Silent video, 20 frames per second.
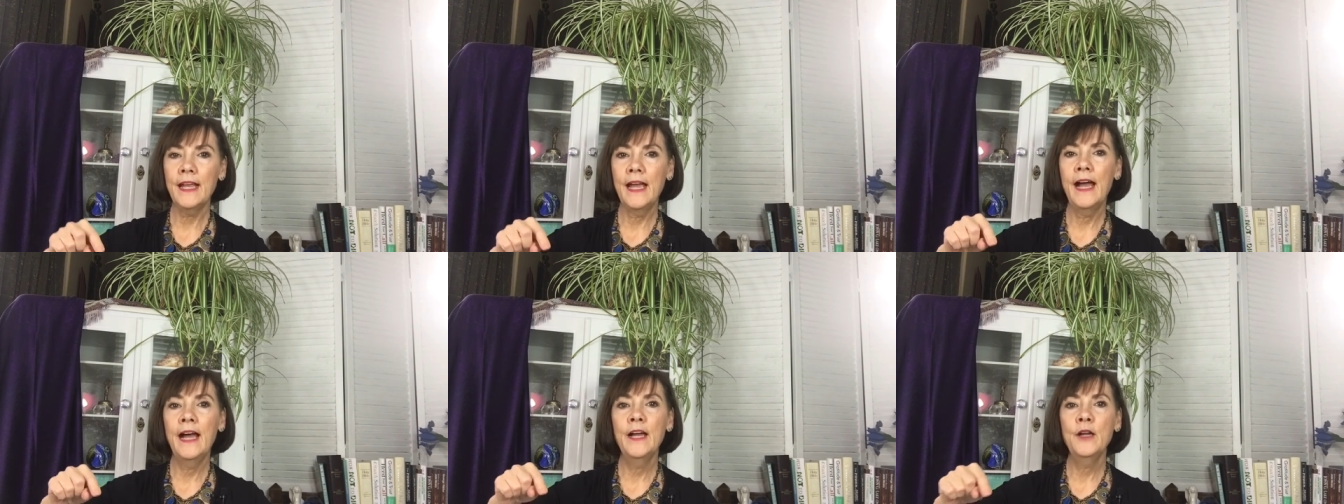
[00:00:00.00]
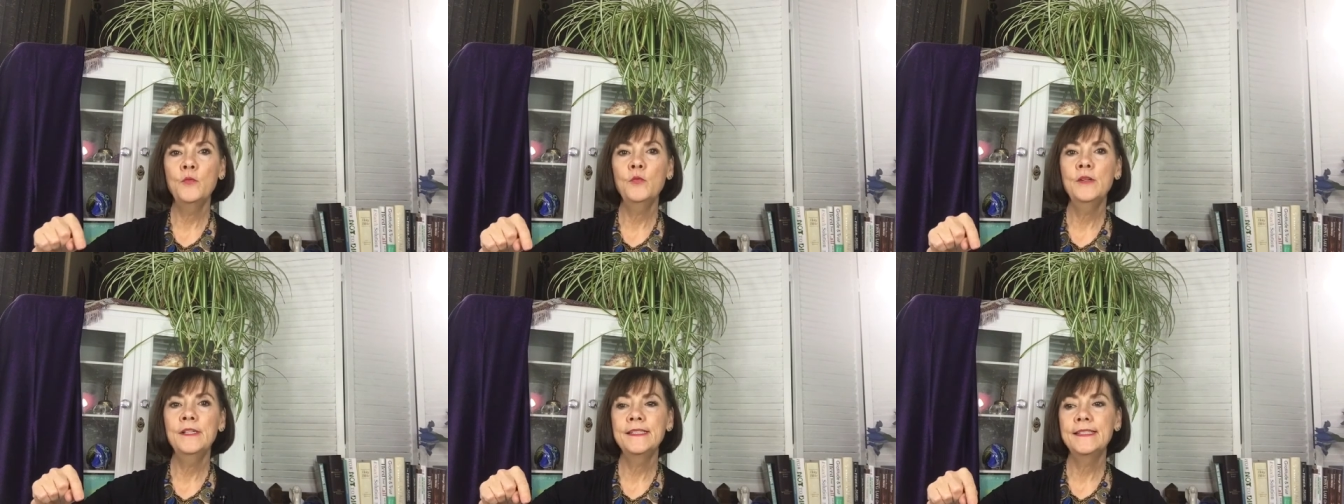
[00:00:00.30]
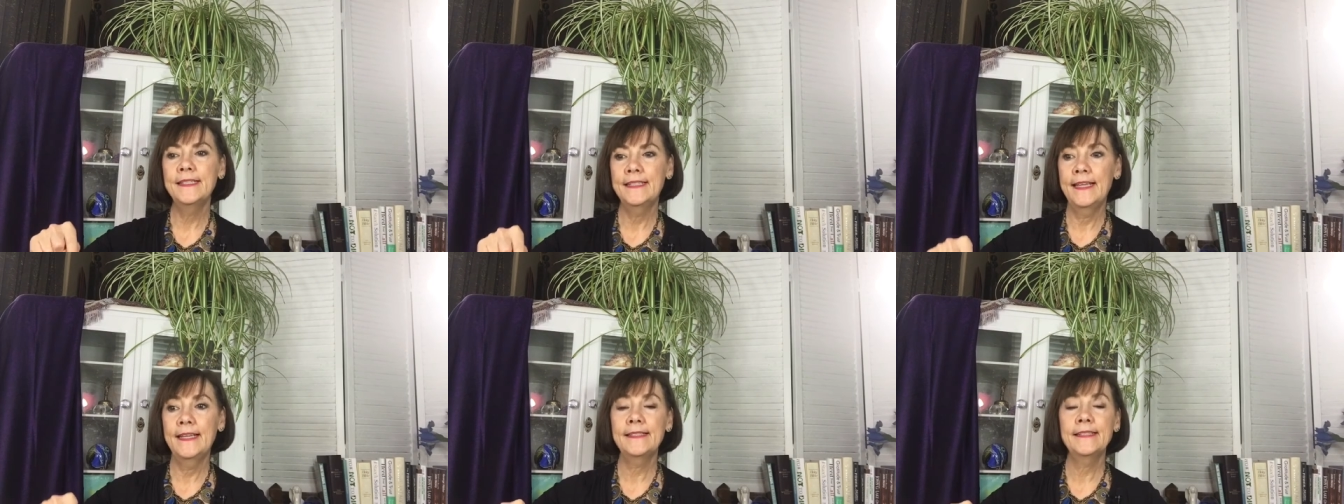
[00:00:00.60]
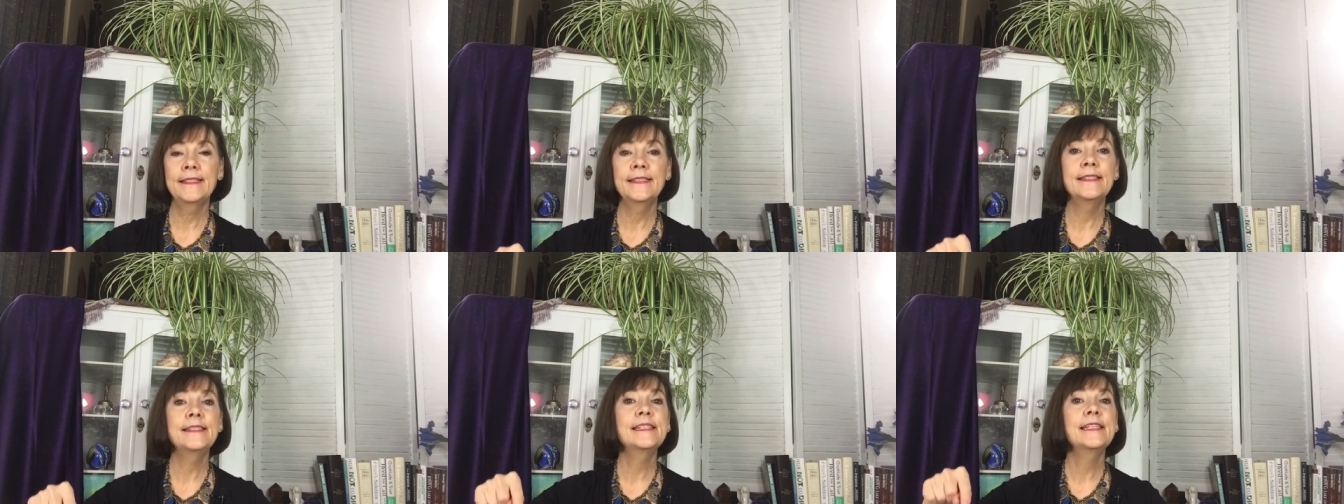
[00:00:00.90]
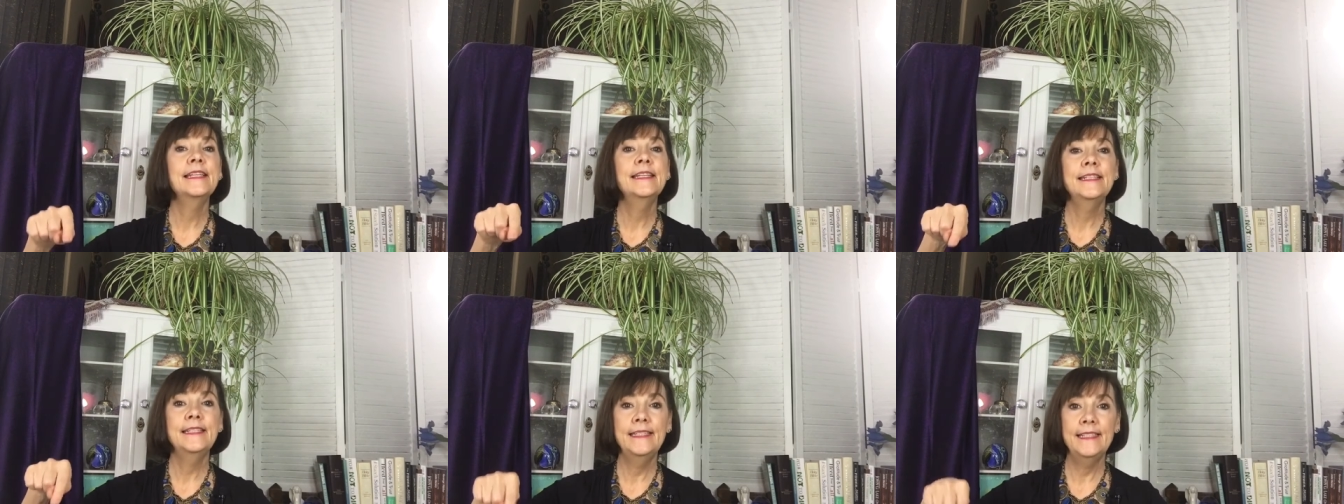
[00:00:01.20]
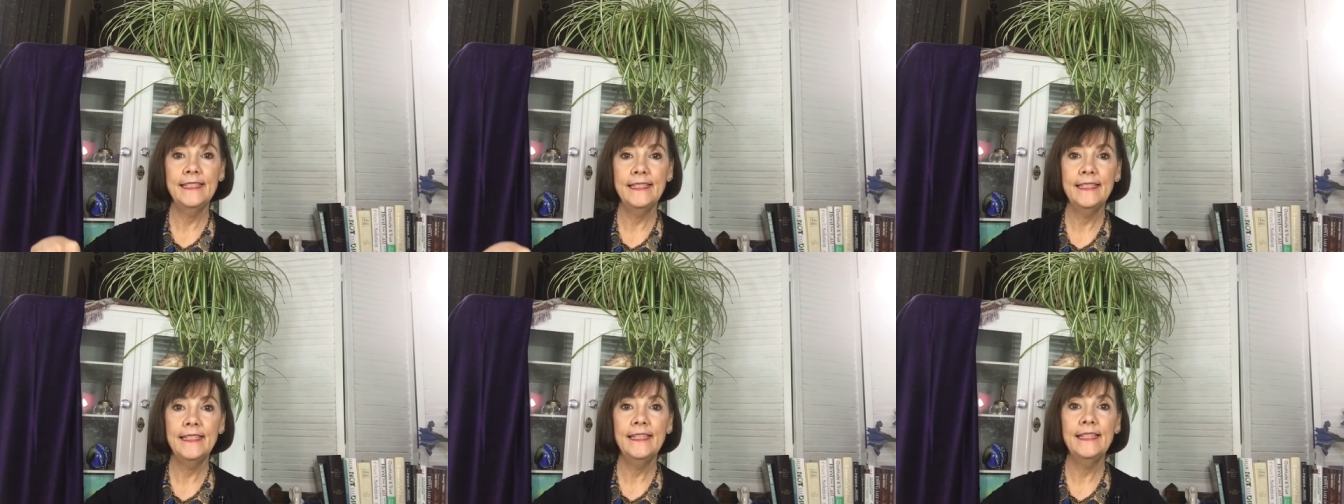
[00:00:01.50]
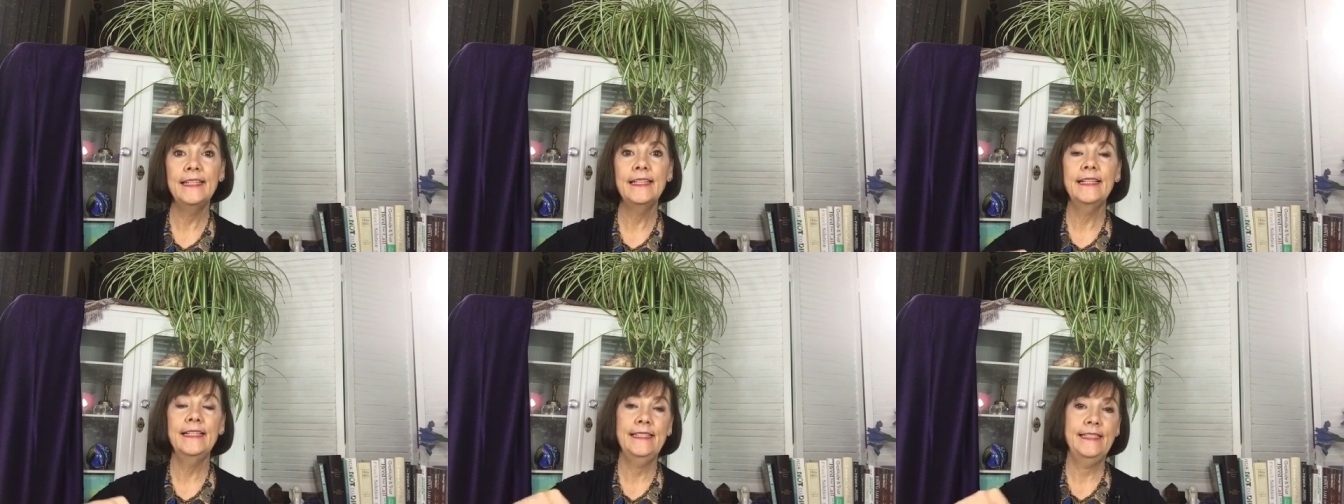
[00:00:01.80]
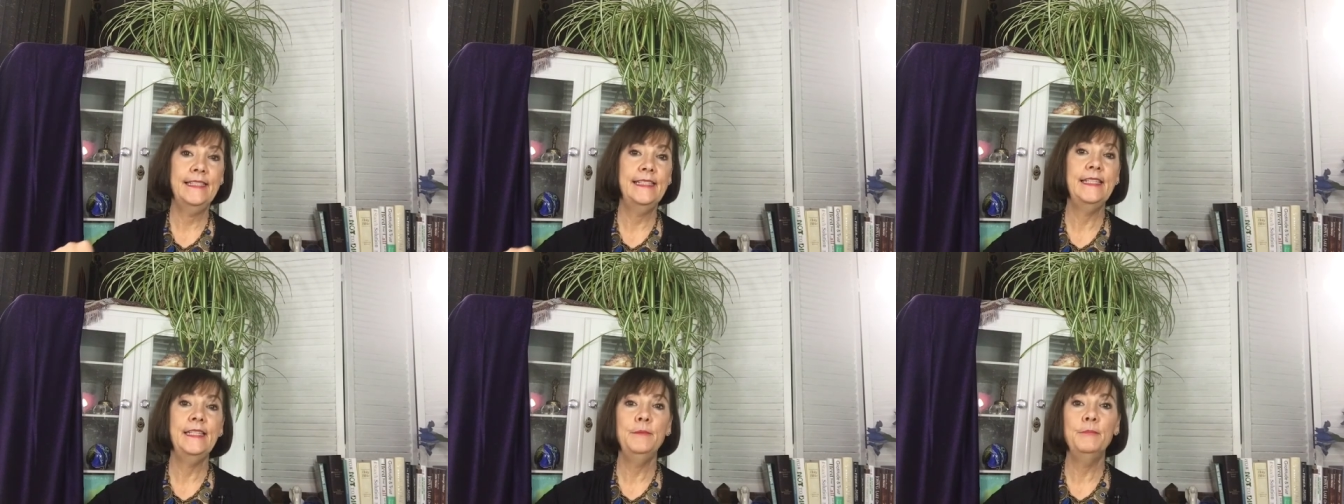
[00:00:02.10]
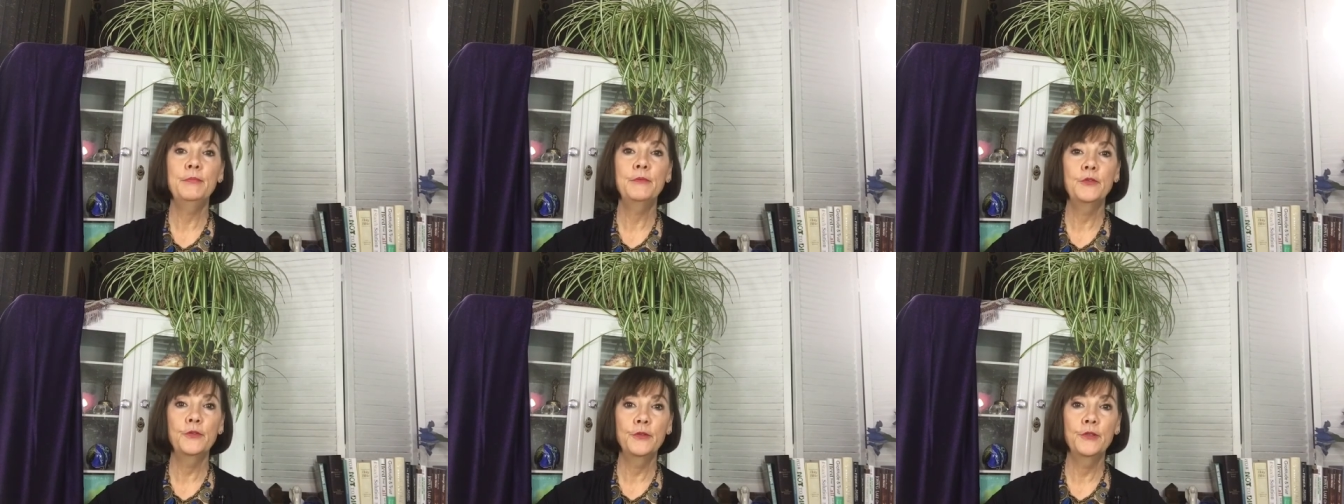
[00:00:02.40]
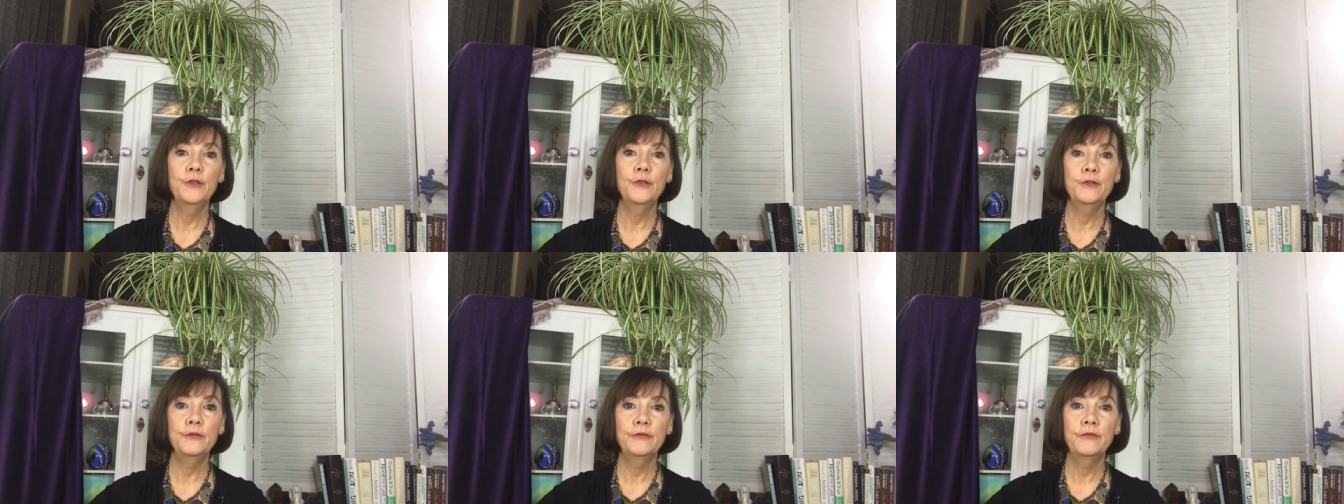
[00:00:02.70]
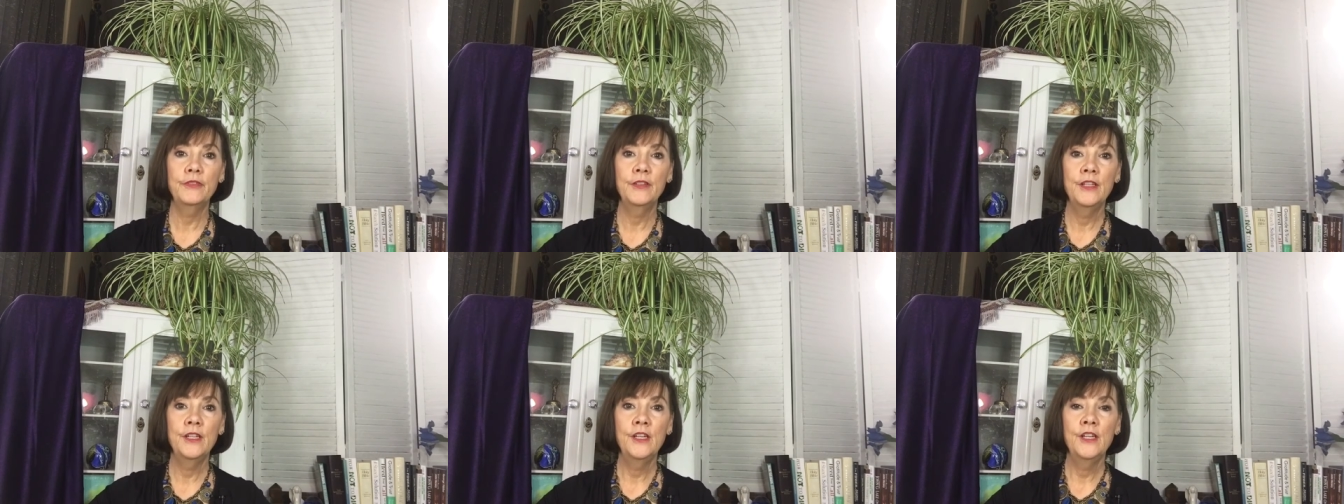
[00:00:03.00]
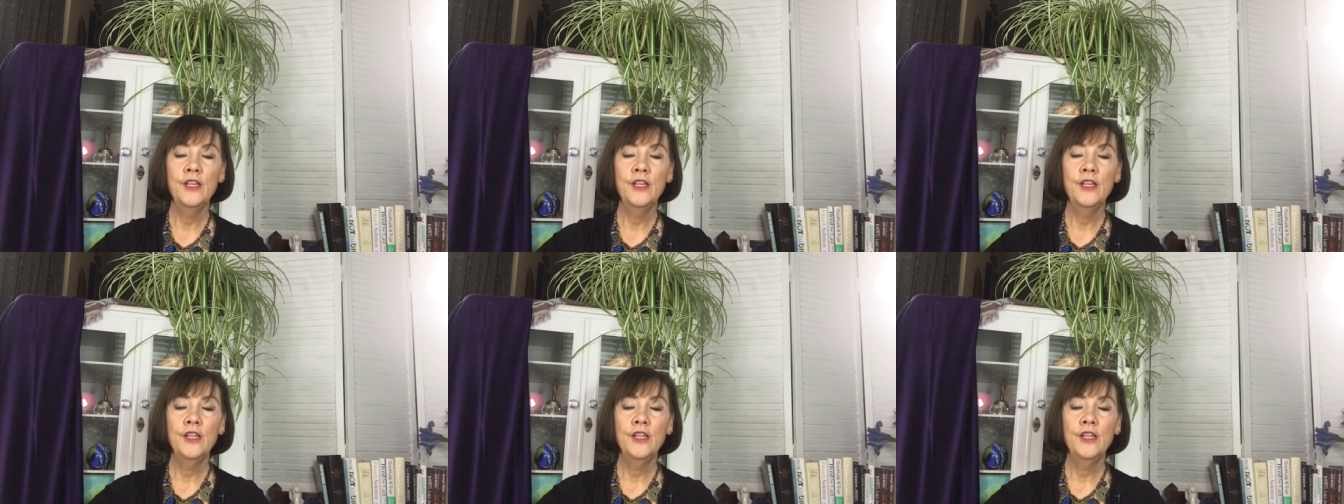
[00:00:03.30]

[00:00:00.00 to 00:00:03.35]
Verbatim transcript: I was in essence digging a deep groove